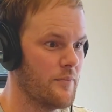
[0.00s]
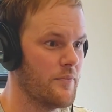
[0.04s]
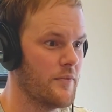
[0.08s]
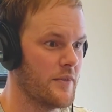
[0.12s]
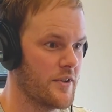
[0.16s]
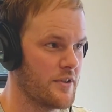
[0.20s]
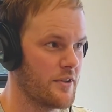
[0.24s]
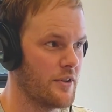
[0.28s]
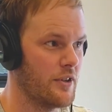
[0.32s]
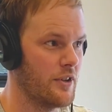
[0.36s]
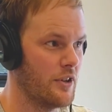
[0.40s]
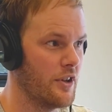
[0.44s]

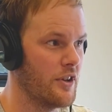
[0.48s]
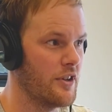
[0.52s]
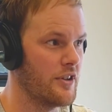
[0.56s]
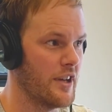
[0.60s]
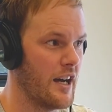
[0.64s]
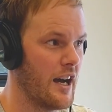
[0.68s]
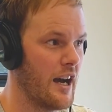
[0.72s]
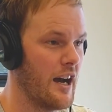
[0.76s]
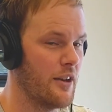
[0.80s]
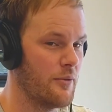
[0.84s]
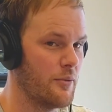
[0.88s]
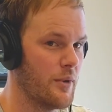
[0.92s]
we sort of learnt
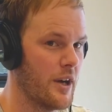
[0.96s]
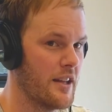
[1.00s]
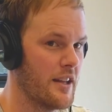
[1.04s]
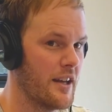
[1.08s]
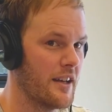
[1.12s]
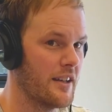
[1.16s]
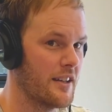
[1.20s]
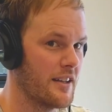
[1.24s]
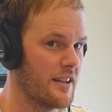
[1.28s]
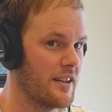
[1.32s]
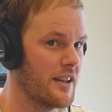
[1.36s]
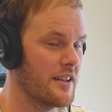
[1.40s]
the hard way,
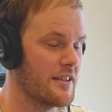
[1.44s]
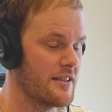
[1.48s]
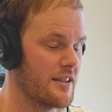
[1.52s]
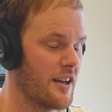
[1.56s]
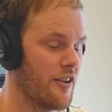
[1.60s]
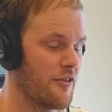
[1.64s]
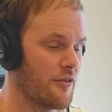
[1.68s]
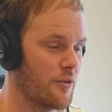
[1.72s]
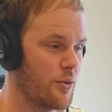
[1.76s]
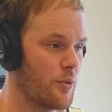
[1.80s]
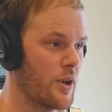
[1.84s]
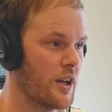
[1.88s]
that can get
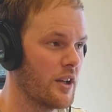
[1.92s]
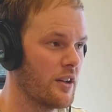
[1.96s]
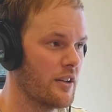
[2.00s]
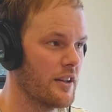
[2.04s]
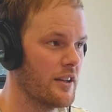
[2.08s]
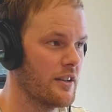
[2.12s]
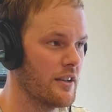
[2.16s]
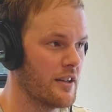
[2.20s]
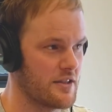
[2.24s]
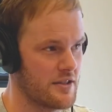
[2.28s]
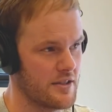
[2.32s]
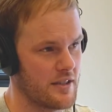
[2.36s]
tough
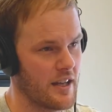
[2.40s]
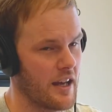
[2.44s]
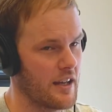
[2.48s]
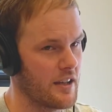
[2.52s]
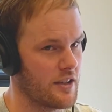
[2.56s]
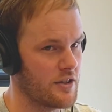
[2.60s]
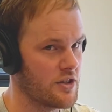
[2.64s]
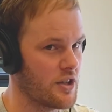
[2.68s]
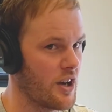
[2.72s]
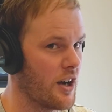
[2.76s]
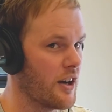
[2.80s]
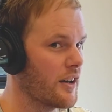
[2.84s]
quickly, let's
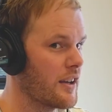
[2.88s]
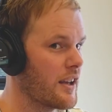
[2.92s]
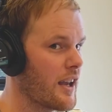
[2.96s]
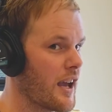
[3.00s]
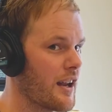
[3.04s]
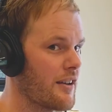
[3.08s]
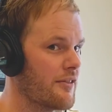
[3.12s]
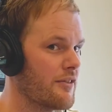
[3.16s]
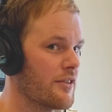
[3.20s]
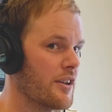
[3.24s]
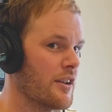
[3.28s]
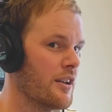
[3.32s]
take a chunk
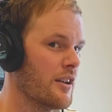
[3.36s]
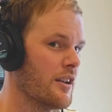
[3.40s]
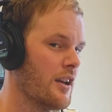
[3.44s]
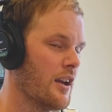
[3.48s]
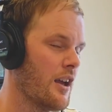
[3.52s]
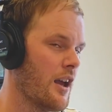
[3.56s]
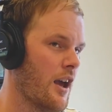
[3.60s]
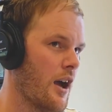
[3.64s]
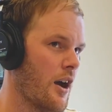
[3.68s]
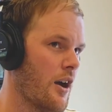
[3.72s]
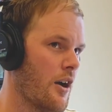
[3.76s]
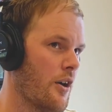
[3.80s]
out of it.
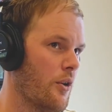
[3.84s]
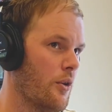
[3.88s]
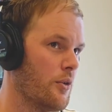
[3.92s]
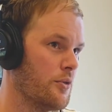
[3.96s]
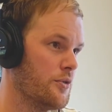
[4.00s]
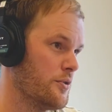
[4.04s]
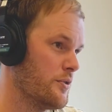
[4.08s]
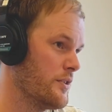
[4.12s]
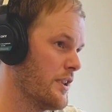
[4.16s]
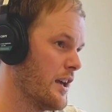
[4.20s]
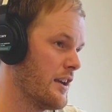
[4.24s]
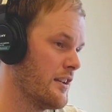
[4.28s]
or
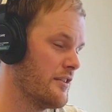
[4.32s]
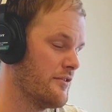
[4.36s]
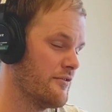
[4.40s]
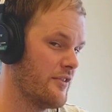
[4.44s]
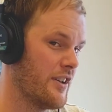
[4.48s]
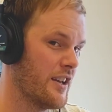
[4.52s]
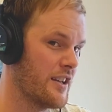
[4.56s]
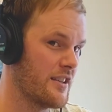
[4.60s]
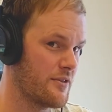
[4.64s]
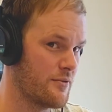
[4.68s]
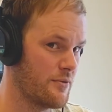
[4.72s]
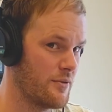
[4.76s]
do they
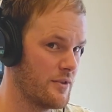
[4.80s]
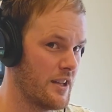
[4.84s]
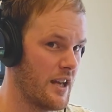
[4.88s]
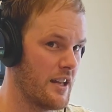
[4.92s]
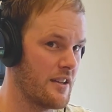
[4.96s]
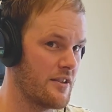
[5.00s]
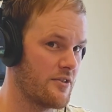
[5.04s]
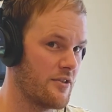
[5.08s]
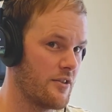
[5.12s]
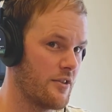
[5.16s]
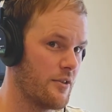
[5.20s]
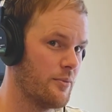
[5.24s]
invest with
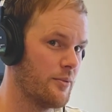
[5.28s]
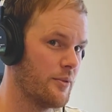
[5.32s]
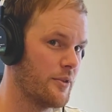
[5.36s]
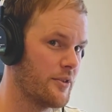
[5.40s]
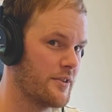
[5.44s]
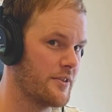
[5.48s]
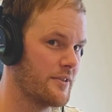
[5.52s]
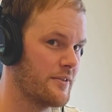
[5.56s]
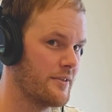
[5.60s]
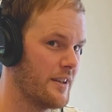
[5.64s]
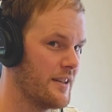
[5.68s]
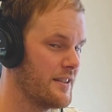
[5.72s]
that
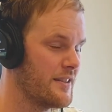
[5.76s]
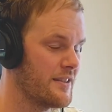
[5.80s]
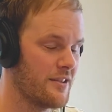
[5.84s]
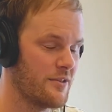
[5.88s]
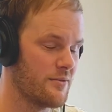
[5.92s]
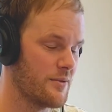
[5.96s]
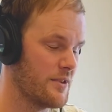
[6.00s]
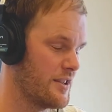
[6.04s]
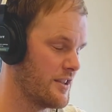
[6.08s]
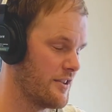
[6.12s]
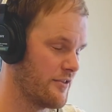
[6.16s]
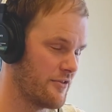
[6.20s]
surplus? It's
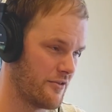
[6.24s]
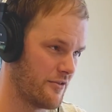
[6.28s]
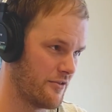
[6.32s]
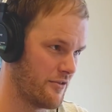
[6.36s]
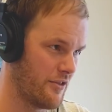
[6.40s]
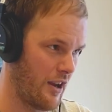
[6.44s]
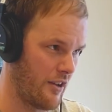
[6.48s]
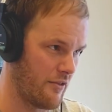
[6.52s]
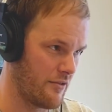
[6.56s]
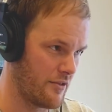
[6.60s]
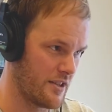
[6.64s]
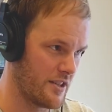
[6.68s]
going to be different
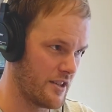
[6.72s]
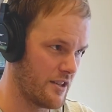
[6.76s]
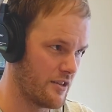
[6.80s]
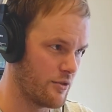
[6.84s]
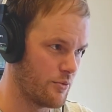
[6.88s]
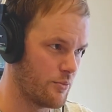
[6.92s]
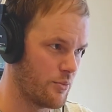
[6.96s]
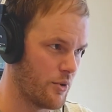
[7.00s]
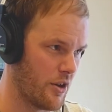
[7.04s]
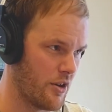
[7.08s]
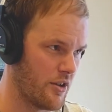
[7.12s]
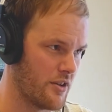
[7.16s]
for every
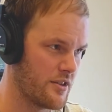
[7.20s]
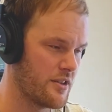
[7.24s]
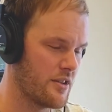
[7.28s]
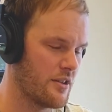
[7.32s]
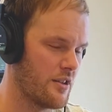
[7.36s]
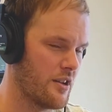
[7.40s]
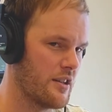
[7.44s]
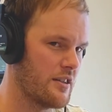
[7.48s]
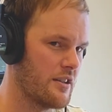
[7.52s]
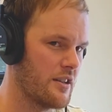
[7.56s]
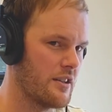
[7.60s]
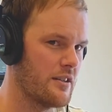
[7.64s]
single
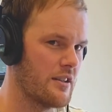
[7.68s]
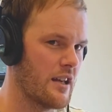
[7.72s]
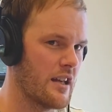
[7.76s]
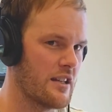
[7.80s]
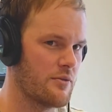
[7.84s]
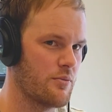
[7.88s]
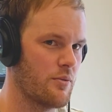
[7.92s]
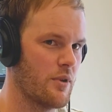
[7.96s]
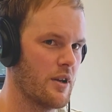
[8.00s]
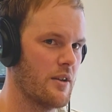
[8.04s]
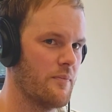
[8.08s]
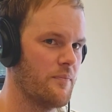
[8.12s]
person. I think
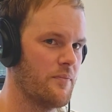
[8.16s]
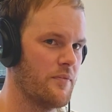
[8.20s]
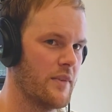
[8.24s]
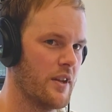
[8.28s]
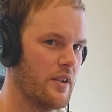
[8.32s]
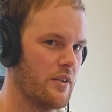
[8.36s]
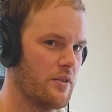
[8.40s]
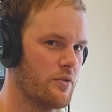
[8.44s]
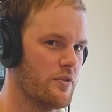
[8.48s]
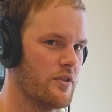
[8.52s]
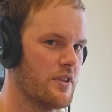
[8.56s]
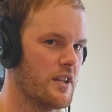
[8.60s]
that's where
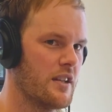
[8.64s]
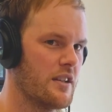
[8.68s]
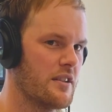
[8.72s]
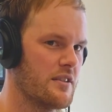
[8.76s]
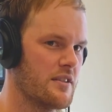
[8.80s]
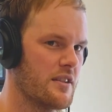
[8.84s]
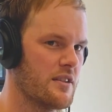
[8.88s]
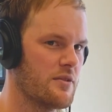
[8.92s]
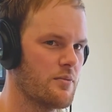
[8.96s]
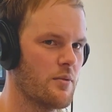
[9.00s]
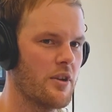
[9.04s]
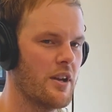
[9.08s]
the good thing
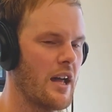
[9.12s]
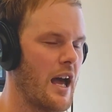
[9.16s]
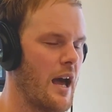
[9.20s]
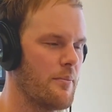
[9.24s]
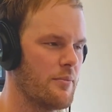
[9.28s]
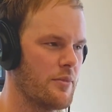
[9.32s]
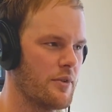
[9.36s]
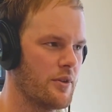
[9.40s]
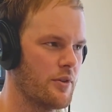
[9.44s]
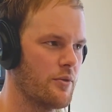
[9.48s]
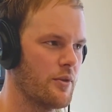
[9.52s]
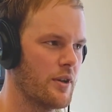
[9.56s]
is this won't
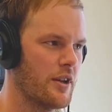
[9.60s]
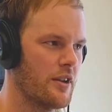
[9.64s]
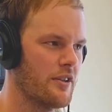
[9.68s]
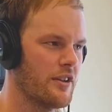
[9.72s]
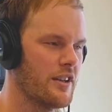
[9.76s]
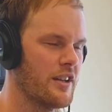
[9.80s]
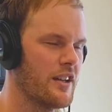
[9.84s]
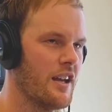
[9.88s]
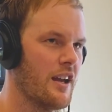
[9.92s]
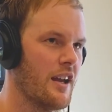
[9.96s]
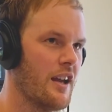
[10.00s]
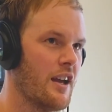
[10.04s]
happen
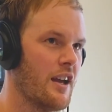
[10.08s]
quickly.